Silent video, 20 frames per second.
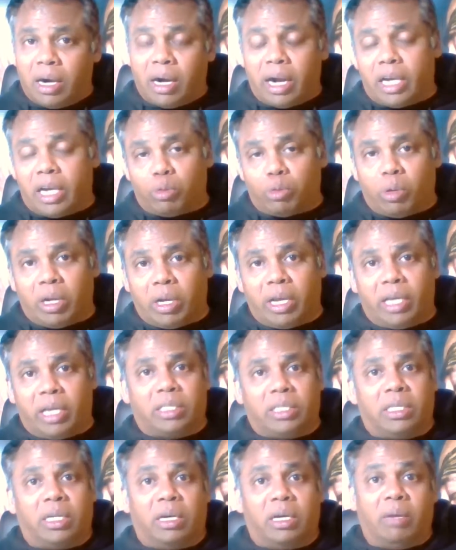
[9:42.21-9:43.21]
as well
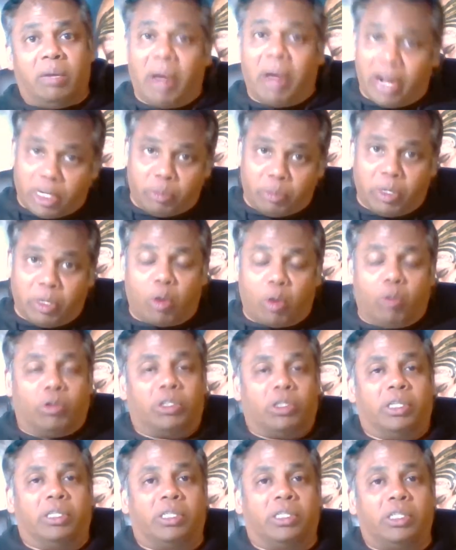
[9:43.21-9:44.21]
as management
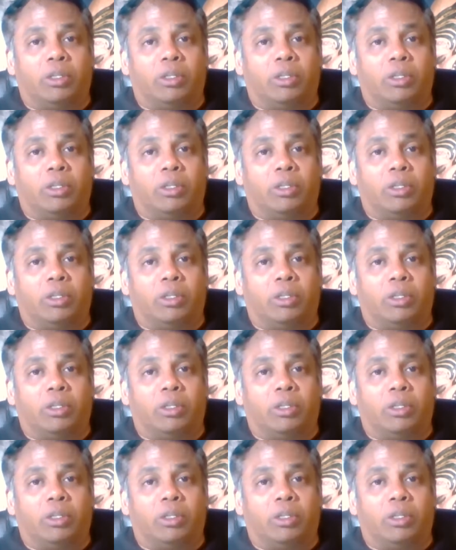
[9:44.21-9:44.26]
courses.